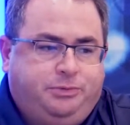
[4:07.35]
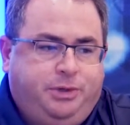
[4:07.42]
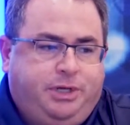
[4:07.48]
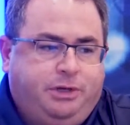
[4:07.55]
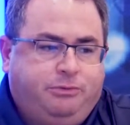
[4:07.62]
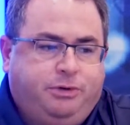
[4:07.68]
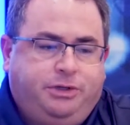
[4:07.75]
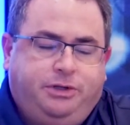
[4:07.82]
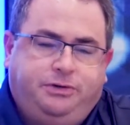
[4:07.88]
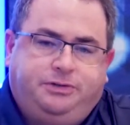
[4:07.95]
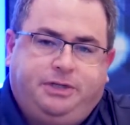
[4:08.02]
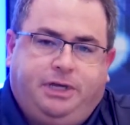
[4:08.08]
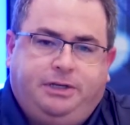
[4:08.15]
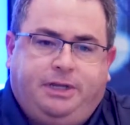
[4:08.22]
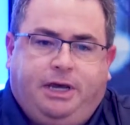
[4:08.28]
we can reduce
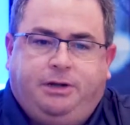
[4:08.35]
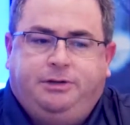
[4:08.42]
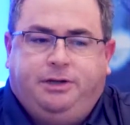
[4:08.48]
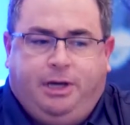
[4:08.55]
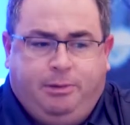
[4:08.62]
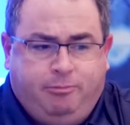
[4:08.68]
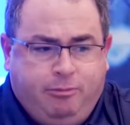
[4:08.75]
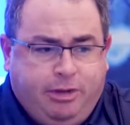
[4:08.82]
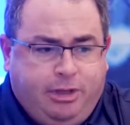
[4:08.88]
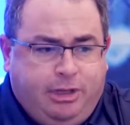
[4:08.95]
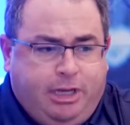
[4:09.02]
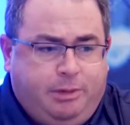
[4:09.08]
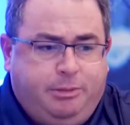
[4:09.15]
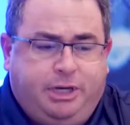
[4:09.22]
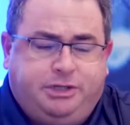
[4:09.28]
that downtime
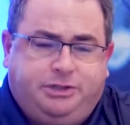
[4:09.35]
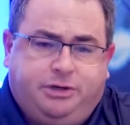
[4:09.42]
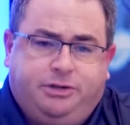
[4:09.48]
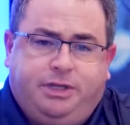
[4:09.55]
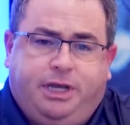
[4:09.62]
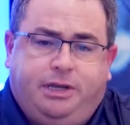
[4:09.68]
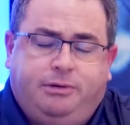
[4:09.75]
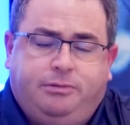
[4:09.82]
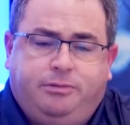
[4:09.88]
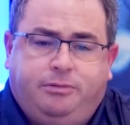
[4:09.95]
and make sure that